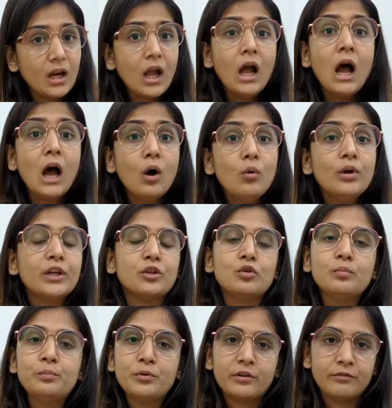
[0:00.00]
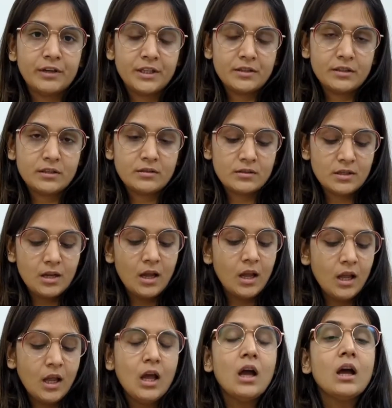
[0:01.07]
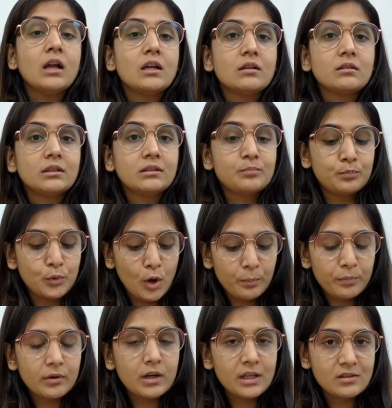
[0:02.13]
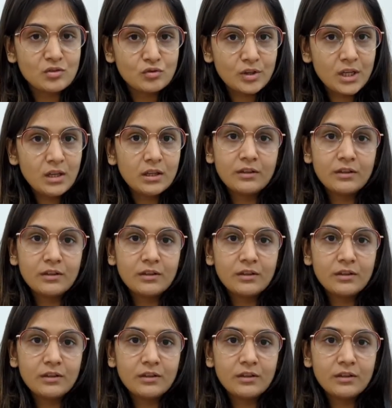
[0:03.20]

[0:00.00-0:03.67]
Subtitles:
How can you prevent it? Proper history,